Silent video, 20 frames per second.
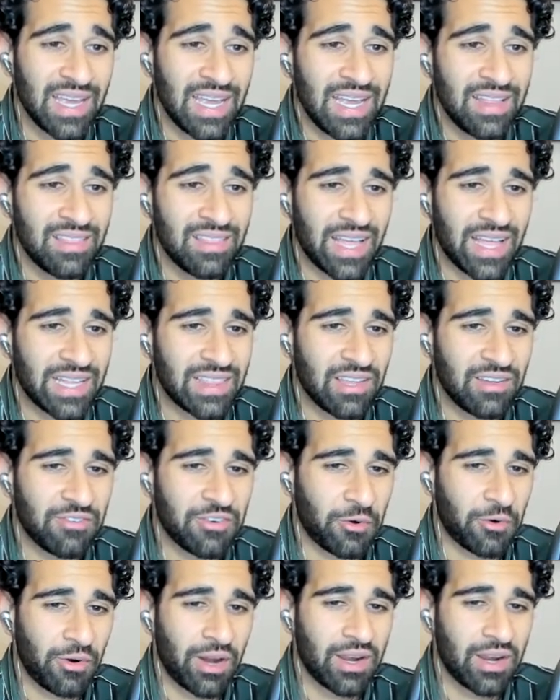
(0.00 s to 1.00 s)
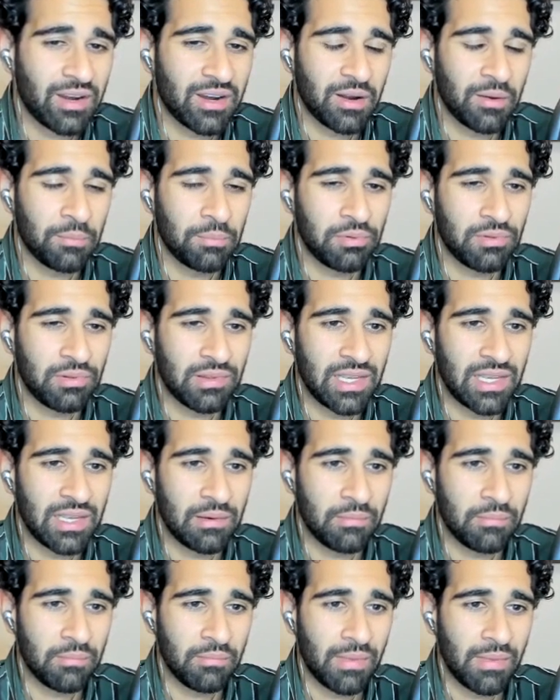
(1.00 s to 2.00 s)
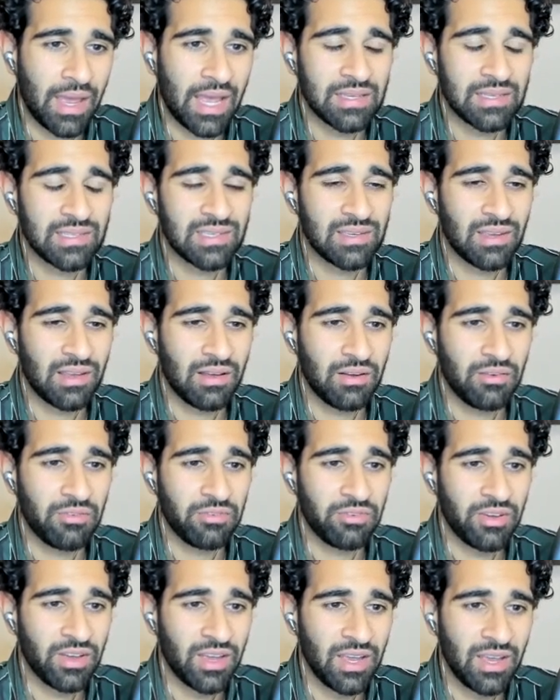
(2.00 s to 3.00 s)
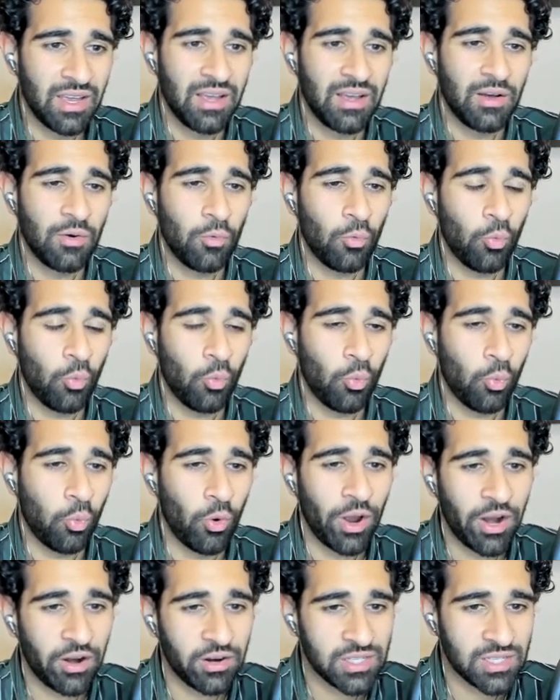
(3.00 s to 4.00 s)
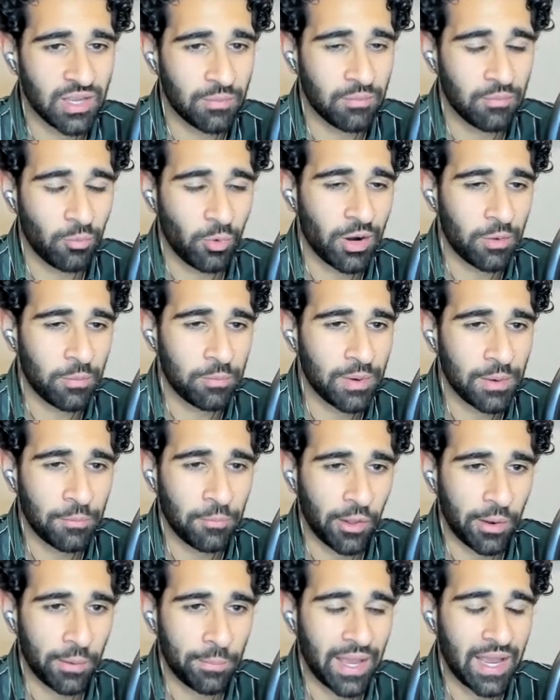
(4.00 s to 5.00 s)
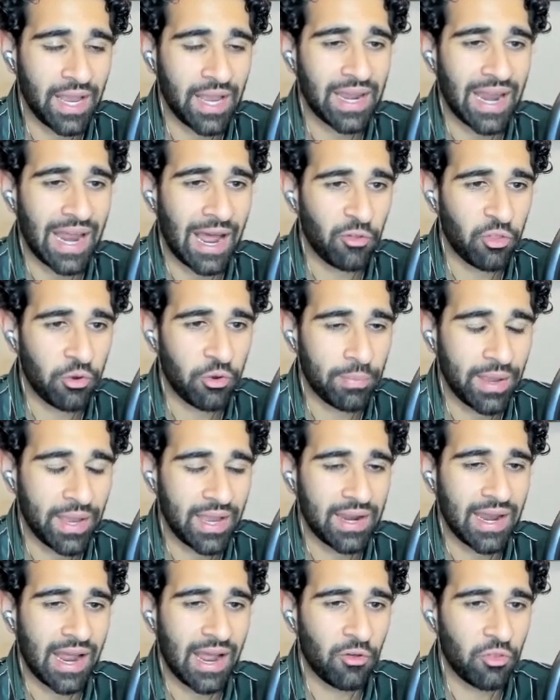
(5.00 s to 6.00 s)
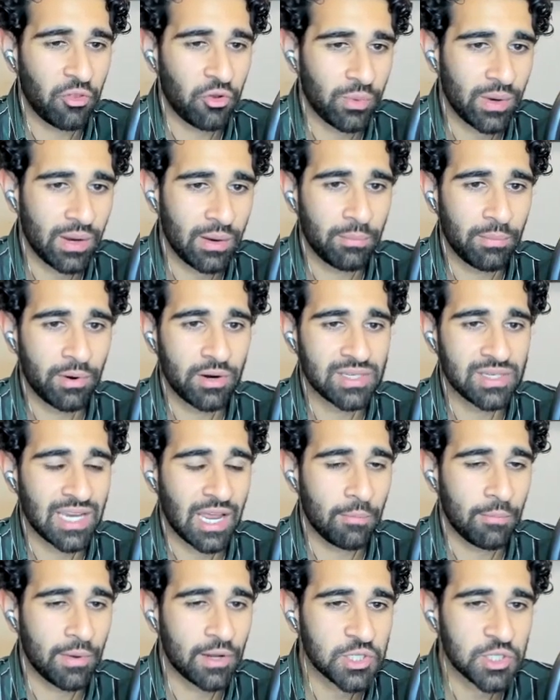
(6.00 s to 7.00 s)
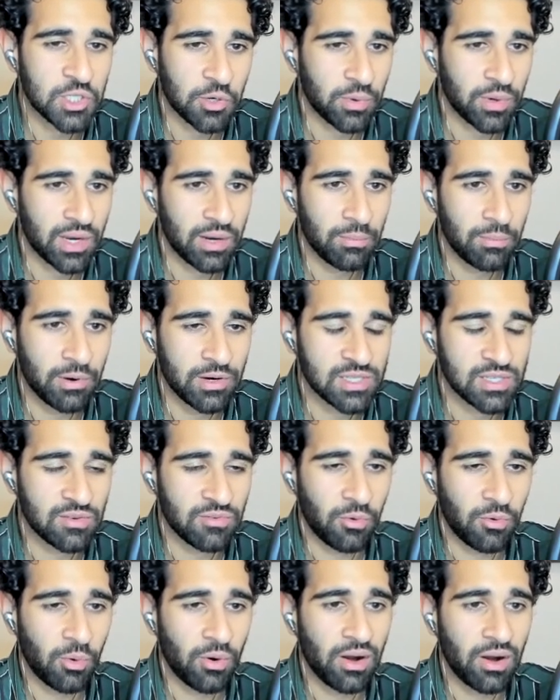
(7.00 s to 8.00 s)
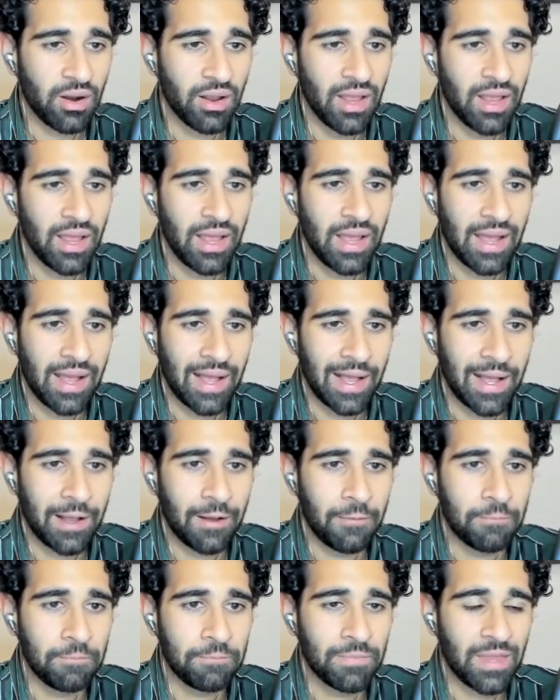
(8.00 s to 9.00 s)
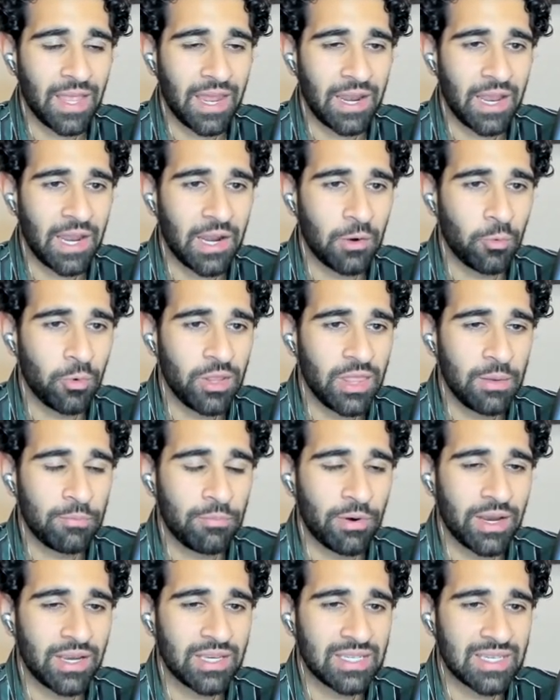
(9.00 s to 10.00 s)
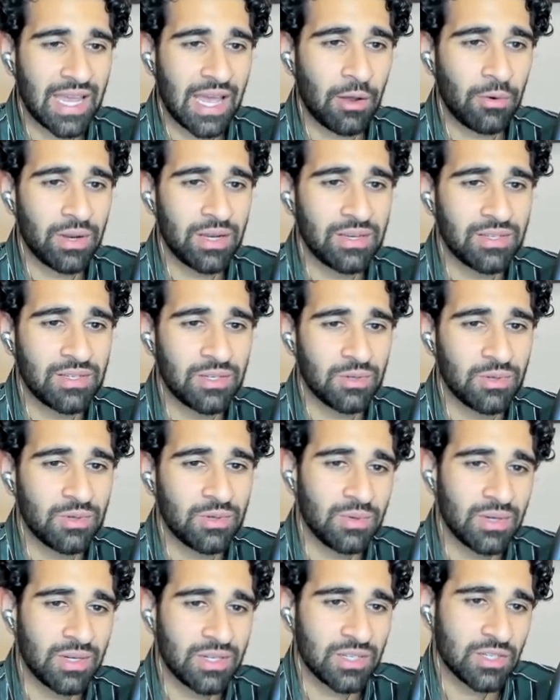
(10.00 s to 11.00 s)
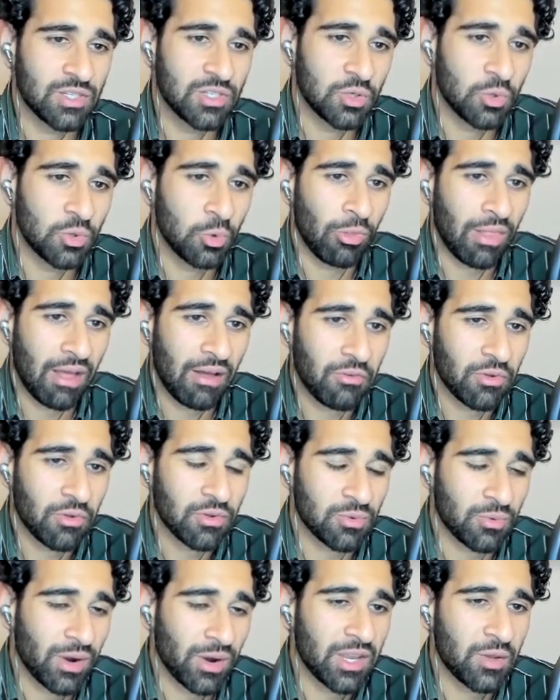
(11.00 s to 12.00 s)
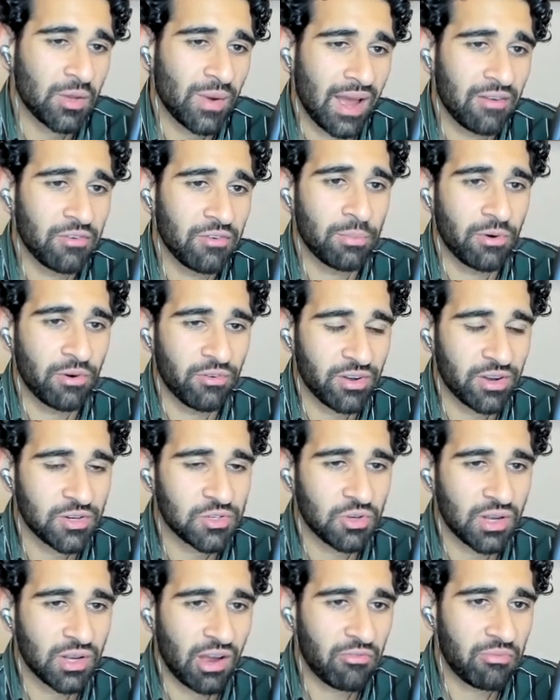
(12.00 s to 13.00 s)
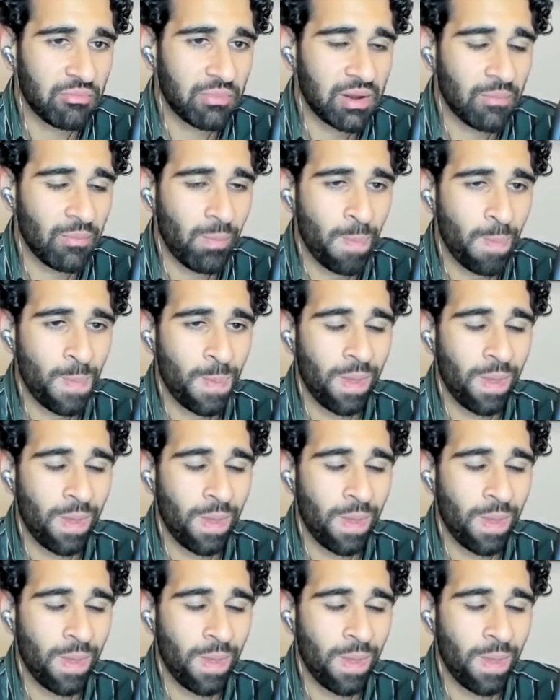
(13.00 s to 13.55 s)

in that they've created a complete mess of where people are paid, how they're paid, how they're reimbursed, how much they're reimbursed for. And it really breaks down into two levels, right? You have your provincial government,